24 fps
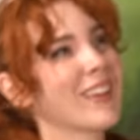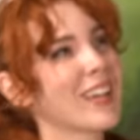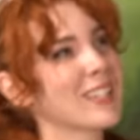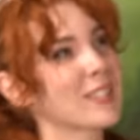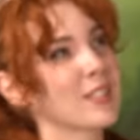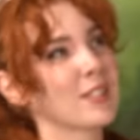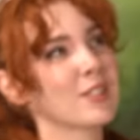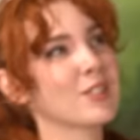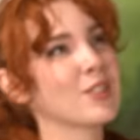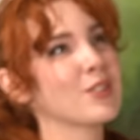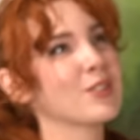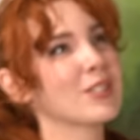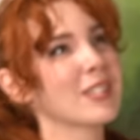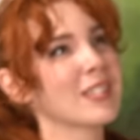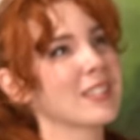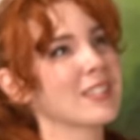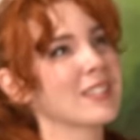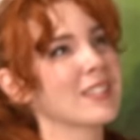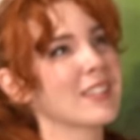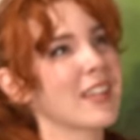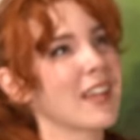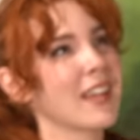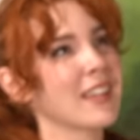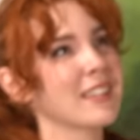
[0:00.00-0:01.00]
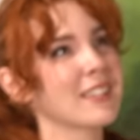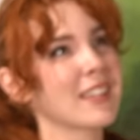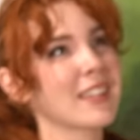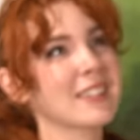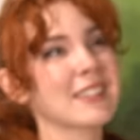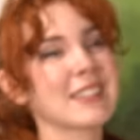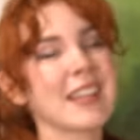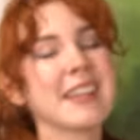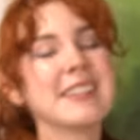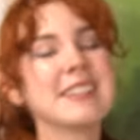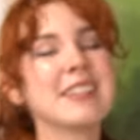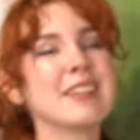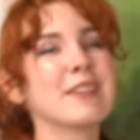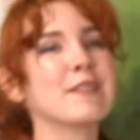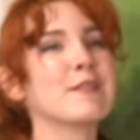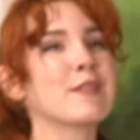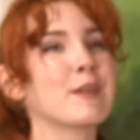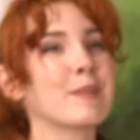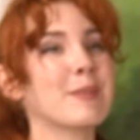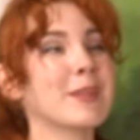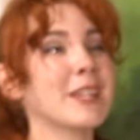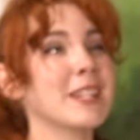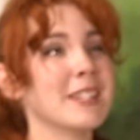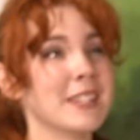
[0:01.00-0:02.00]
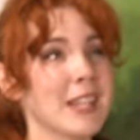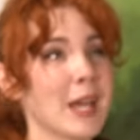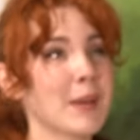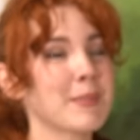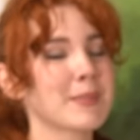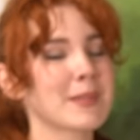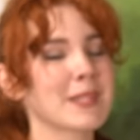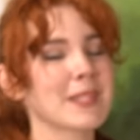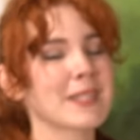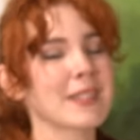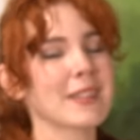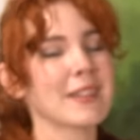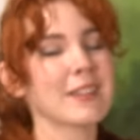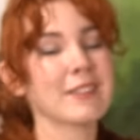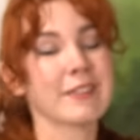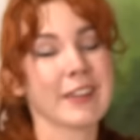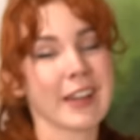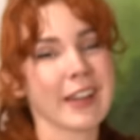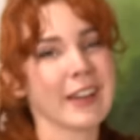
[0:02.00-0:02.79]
Massachusetts has ascended from the depths of